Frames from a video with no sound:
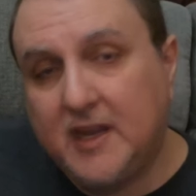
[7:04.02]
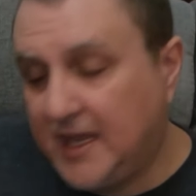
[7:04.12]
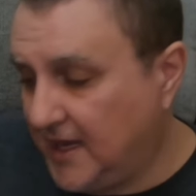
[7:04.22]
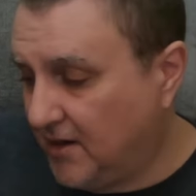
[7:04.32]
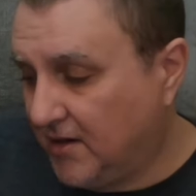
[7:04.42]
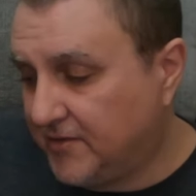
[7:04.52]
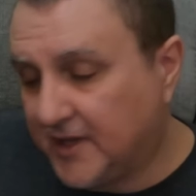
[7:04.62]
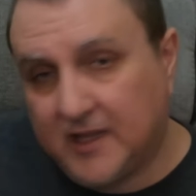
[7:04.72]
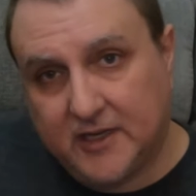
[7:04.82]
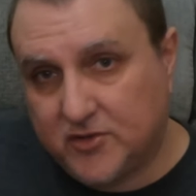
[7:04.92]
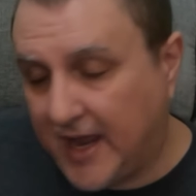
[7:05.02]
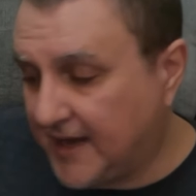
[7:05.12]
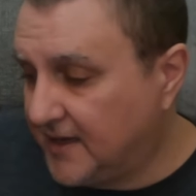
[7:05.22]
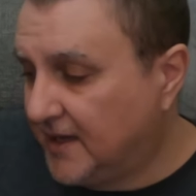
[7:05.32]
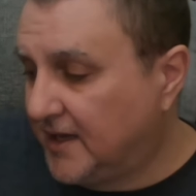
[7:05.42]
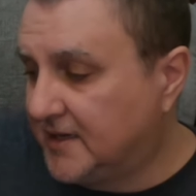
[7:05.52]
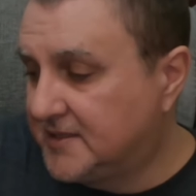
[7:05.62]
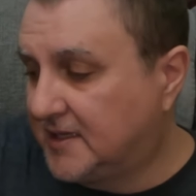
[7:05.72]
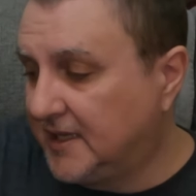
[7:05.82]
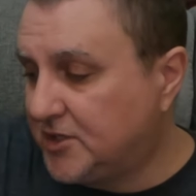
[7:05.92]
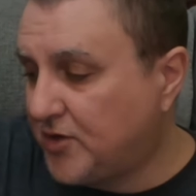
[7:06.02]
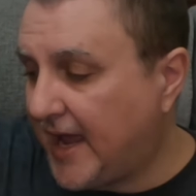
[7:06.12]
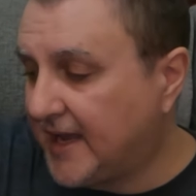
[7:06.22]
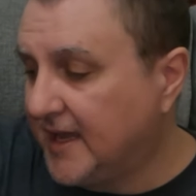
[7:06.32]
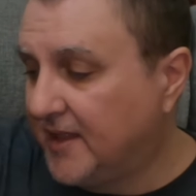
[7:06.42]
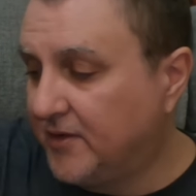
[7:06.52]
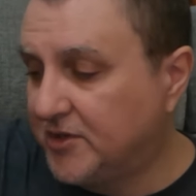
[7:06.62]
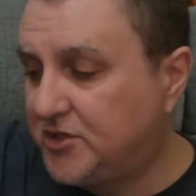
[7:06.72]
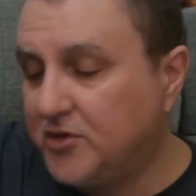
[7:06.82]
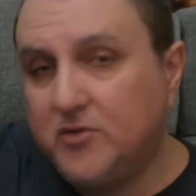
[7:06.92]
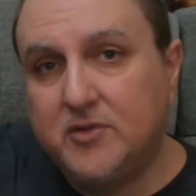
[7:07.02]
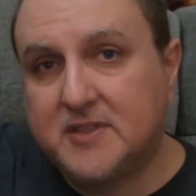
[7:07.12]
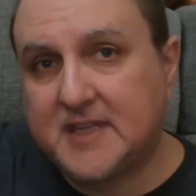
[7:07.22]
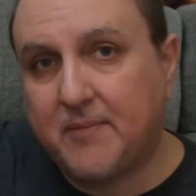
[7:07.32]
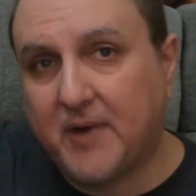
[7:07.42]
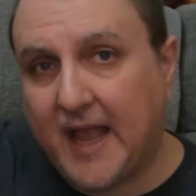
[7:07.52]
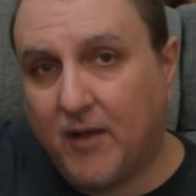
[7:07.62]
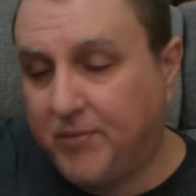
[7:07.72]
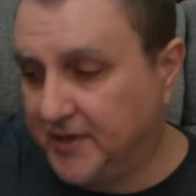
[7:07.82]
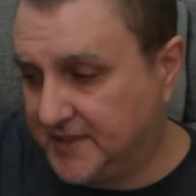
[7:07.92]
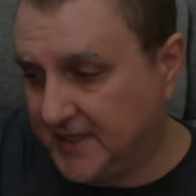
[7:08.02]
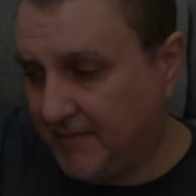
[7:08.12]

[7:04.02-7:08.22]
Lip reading: hear the click track, because the click track, there are two separate outputs on the